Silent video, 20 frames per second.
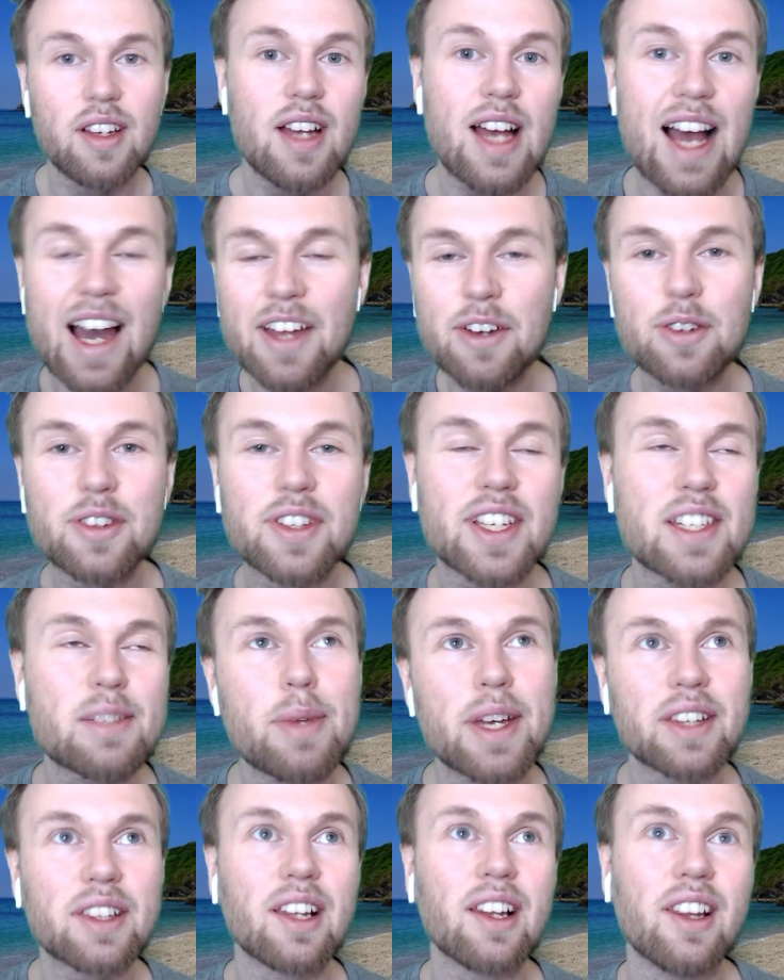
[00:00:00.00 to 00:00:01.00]
I don't
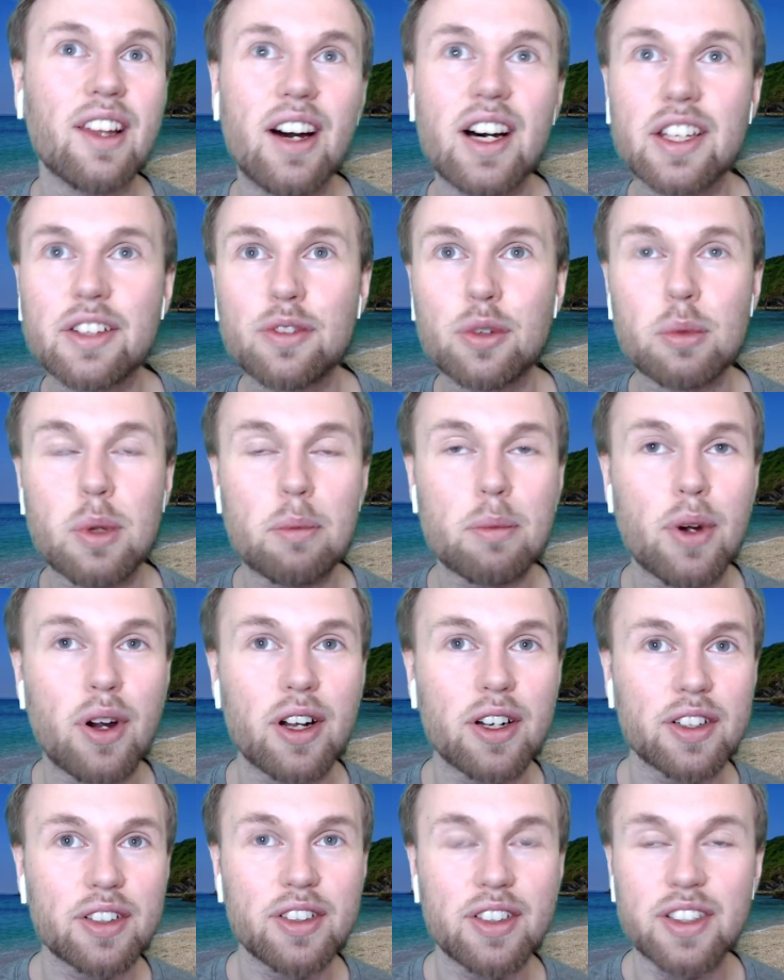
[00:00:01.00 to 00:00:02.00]
expect a lot from a
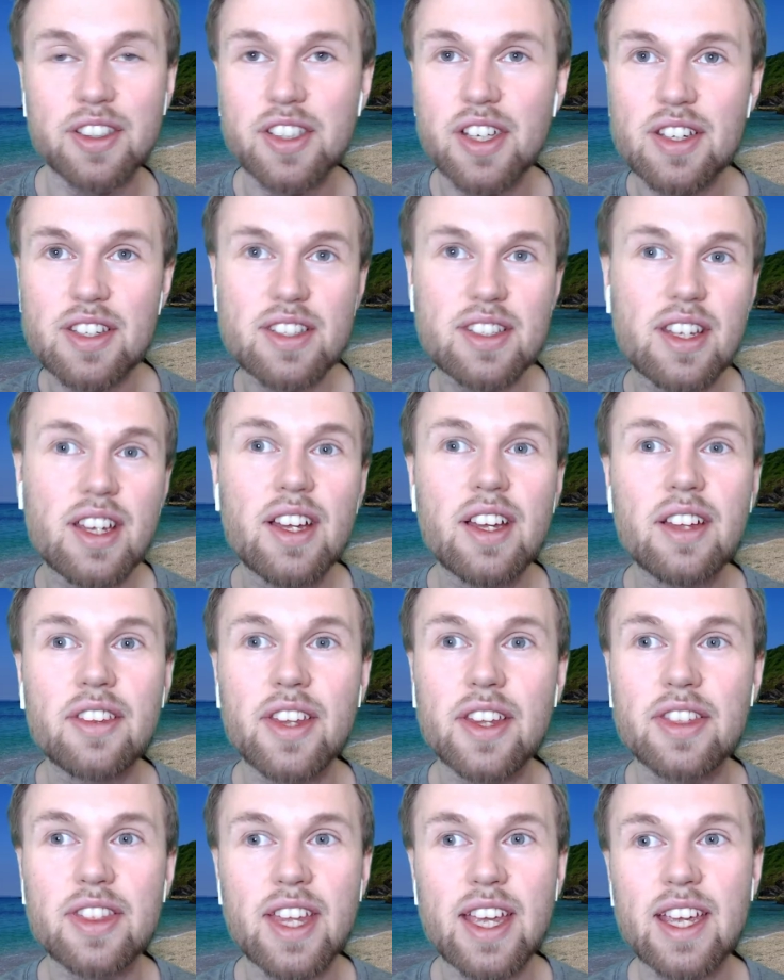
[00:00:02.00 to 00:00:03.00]
partner, just
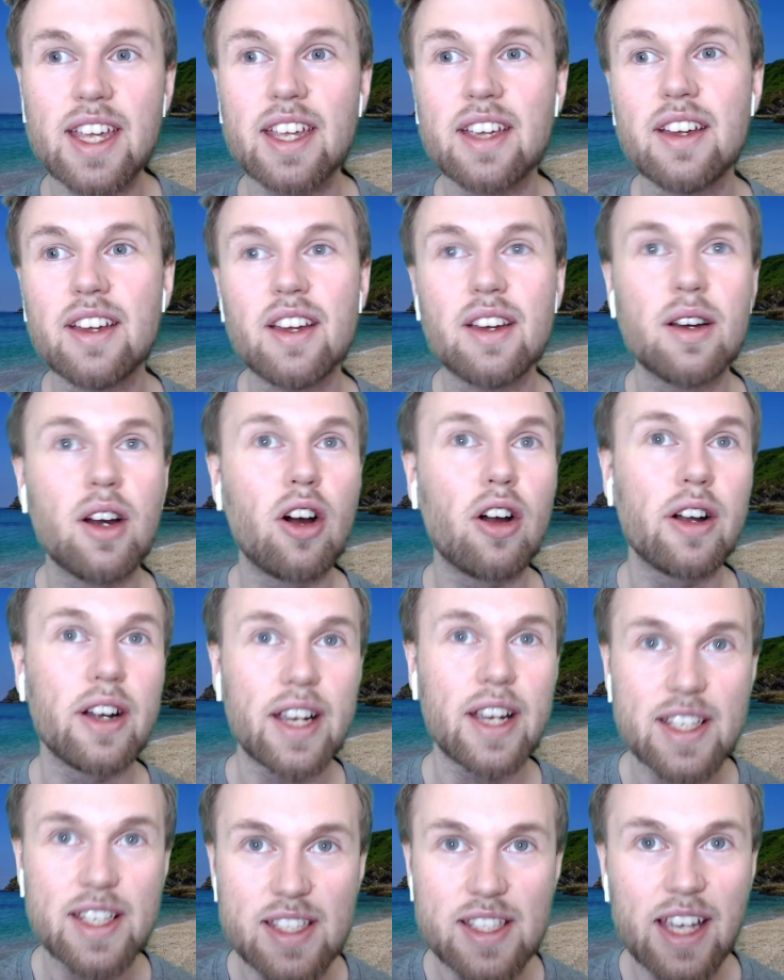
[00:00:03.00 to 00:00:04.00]
that they are
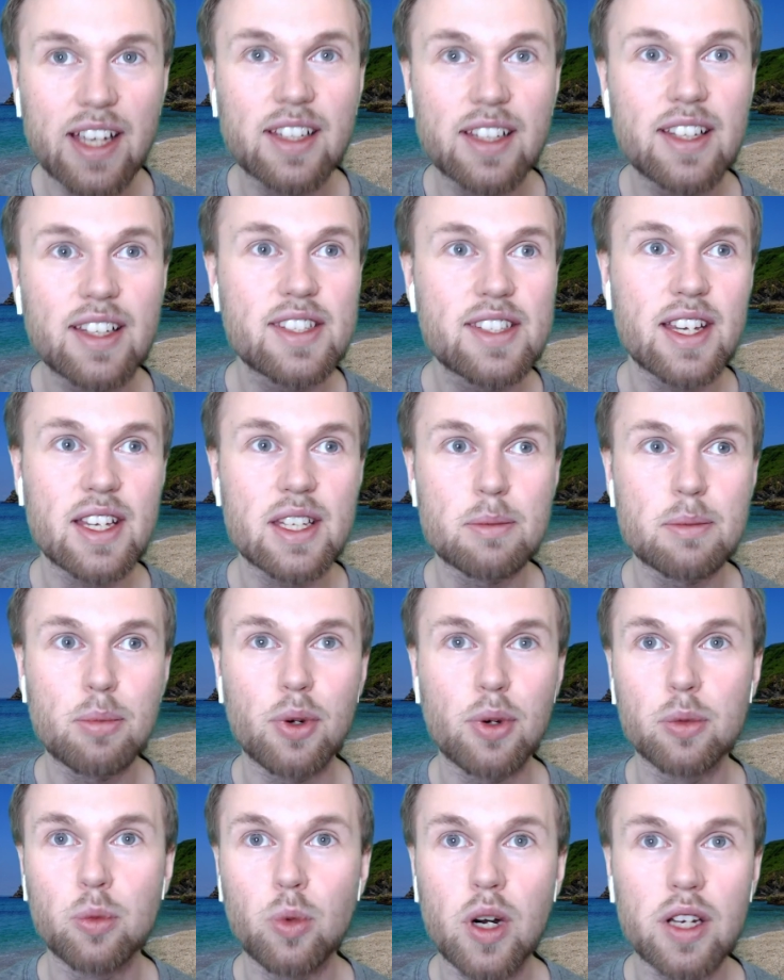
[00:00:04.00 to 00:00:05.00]
exactly
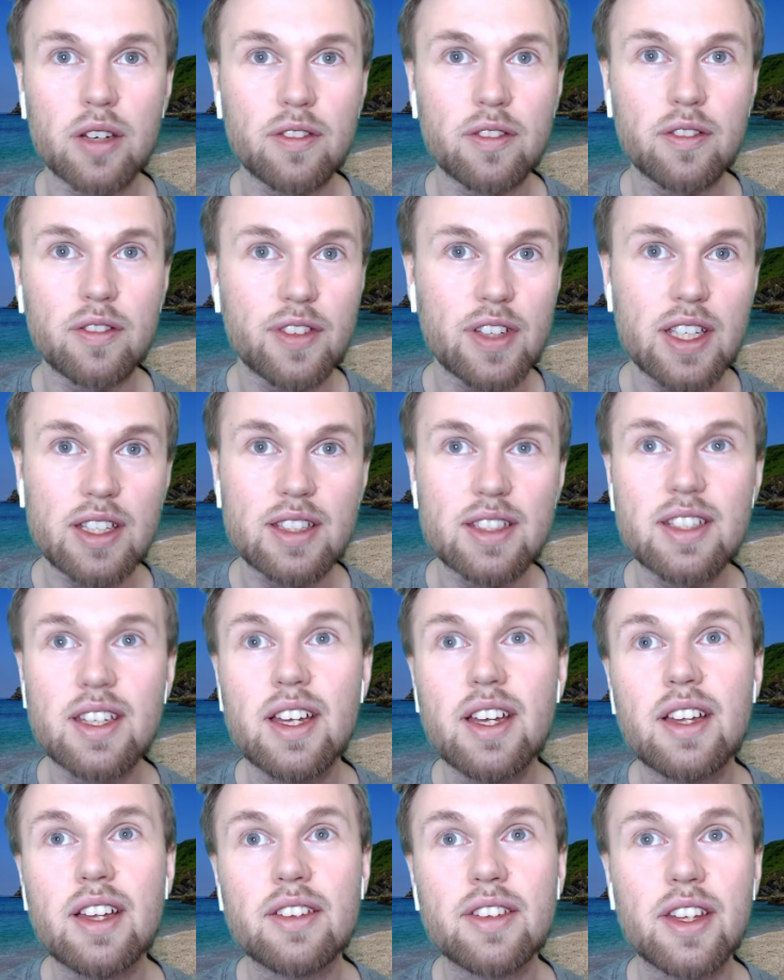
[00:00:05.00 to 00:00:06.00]
6.1 feet,
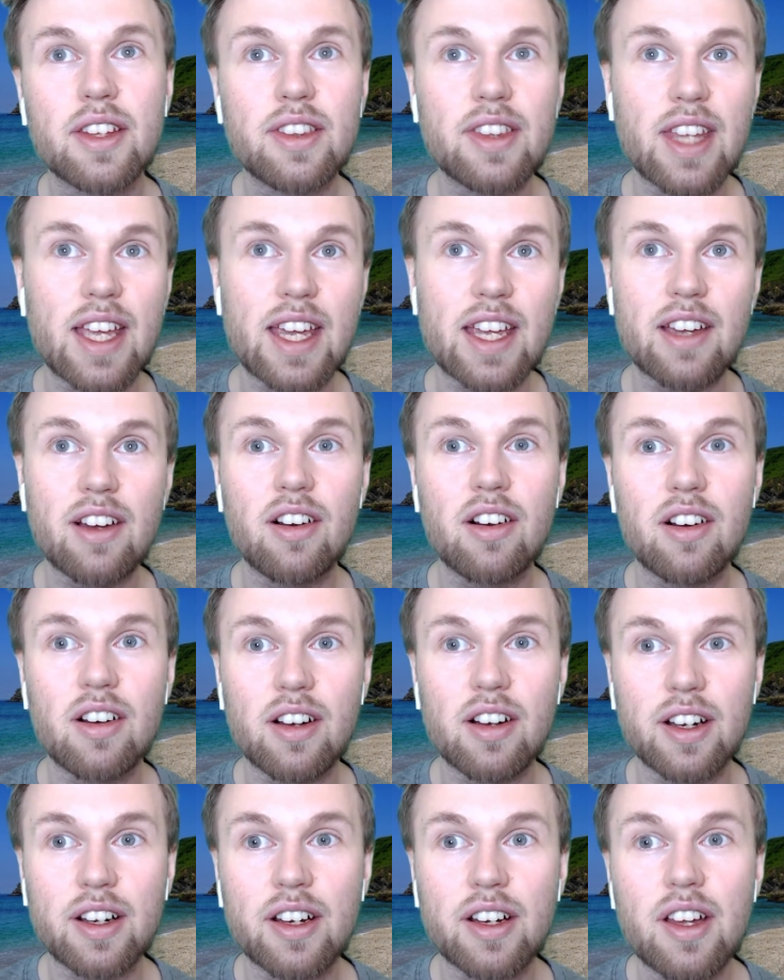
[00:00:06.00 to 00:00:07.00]
that they
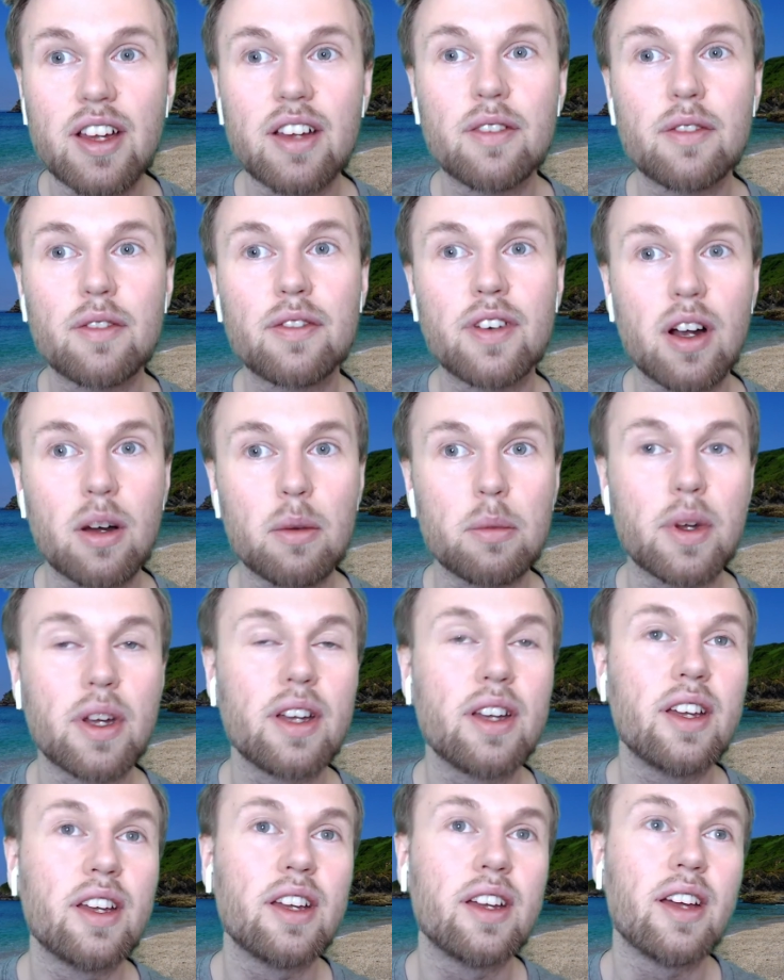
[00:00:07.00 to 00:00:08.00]
are from
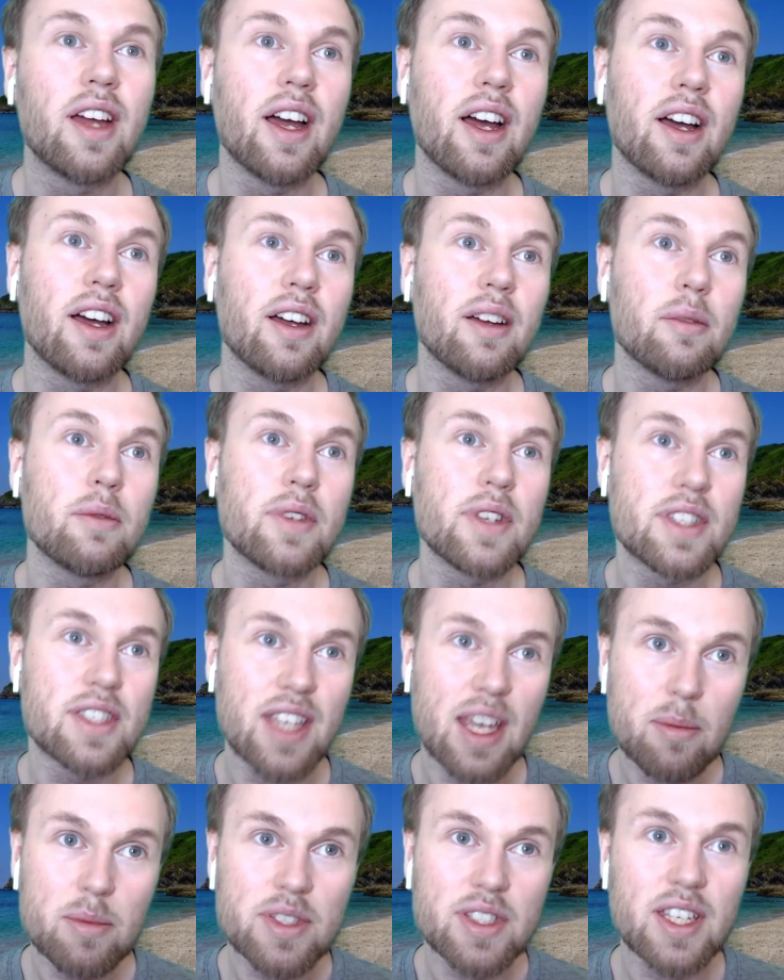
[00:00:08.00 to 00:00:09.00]
the
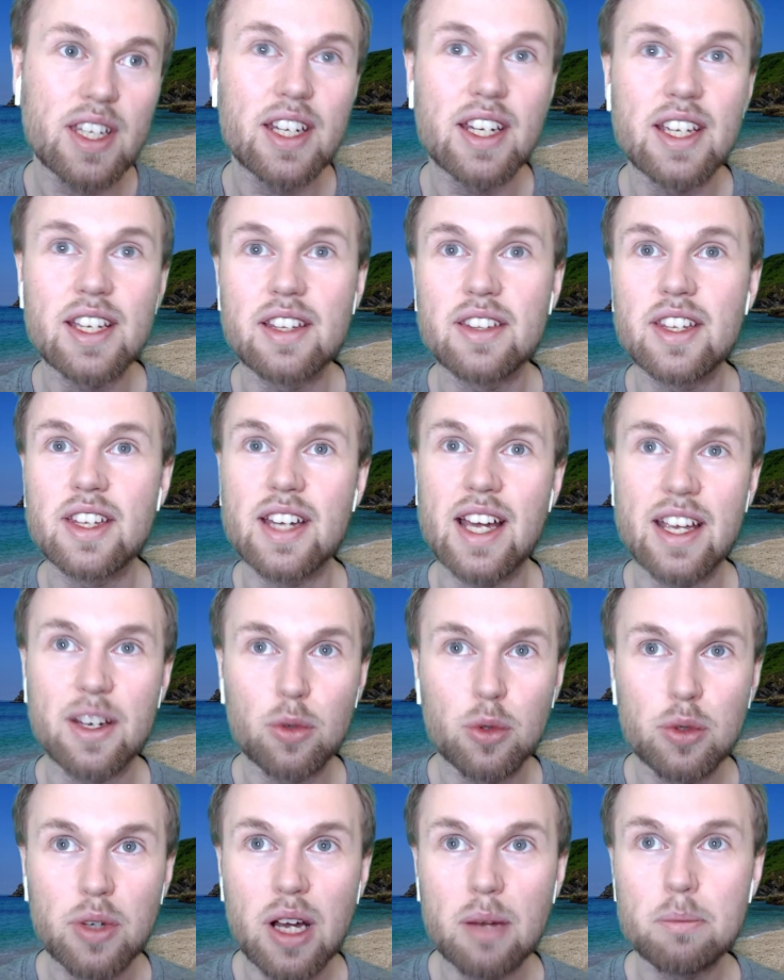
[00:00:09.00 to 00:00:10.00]
same city that I
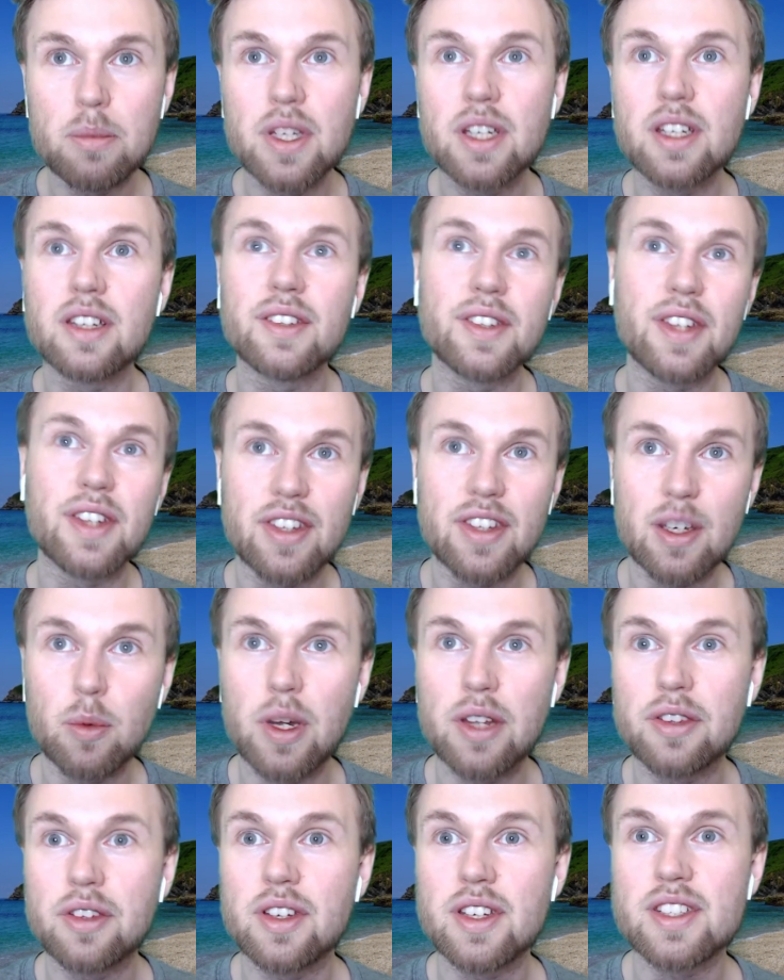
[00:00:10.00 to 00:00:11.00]
grew up in, and that they
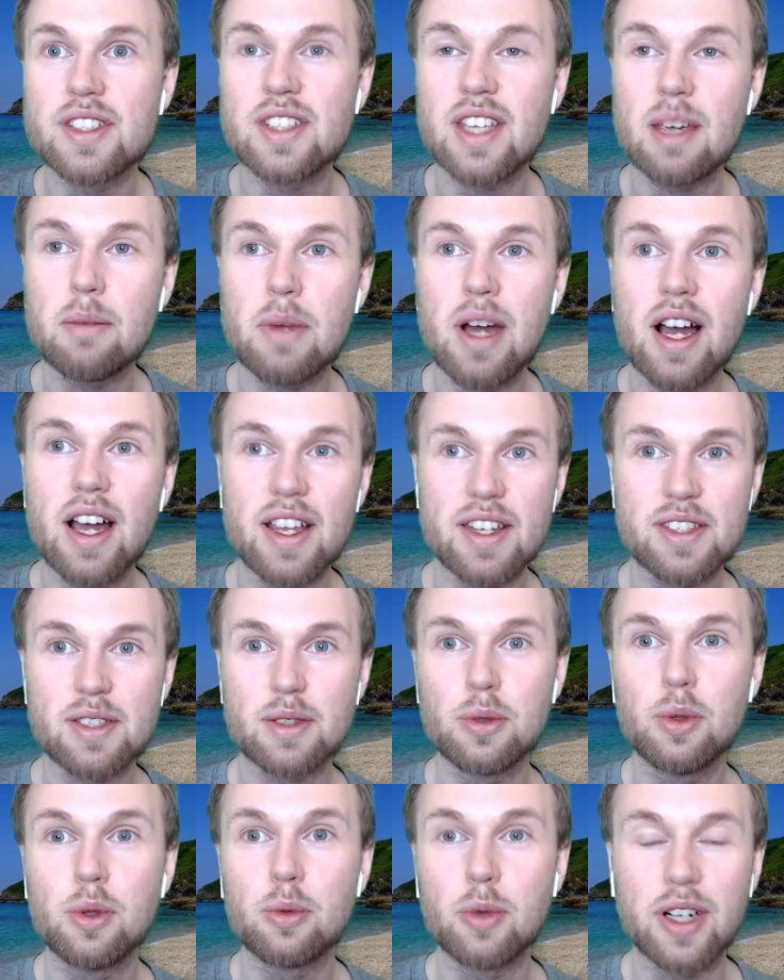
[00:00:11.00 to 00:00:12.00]
went to the same high
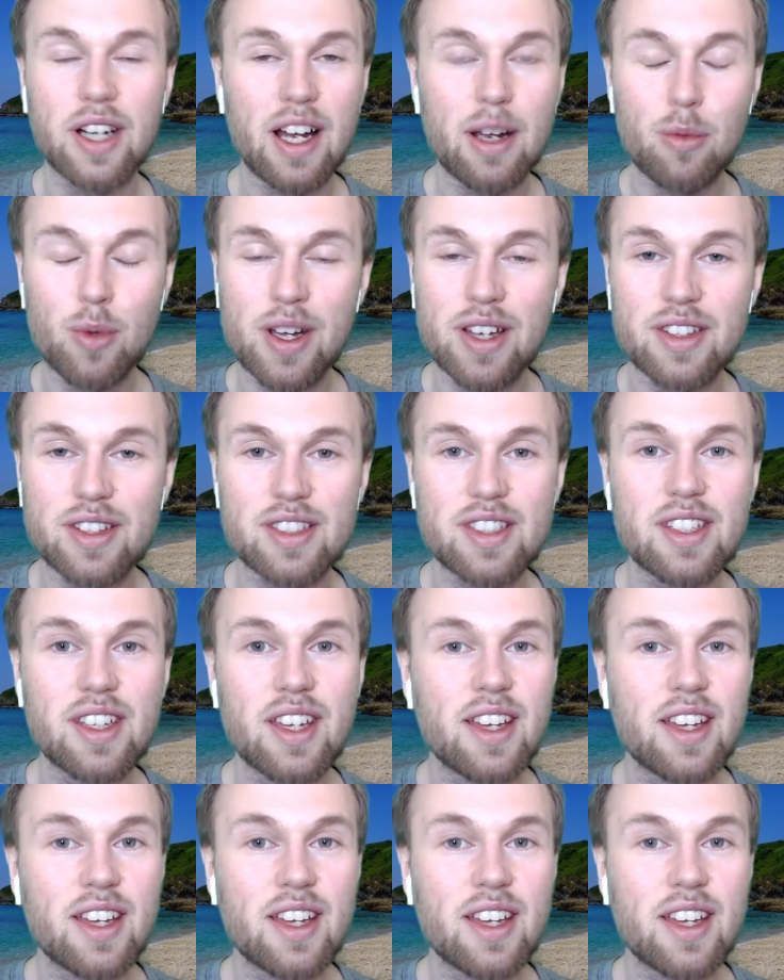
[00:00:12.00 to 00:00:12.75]
school where I went.